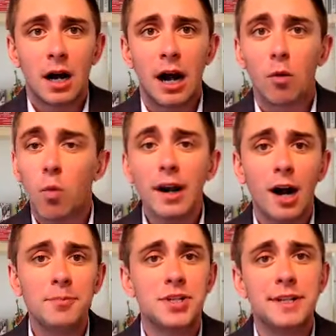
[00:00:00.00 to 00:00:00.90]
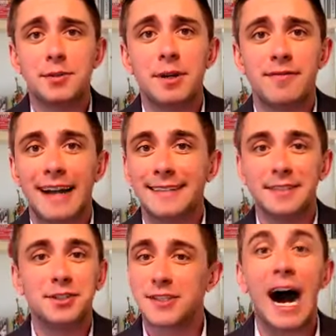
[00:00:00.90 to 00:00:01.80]
One option is to invest
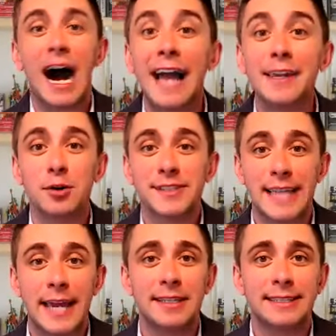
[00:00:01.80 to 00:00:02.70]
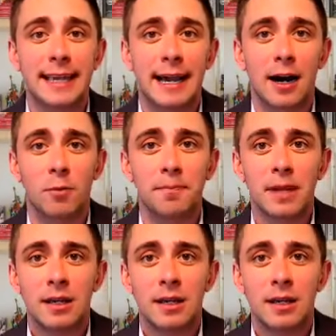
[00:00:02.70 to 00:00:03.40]
in just a high yield savings account.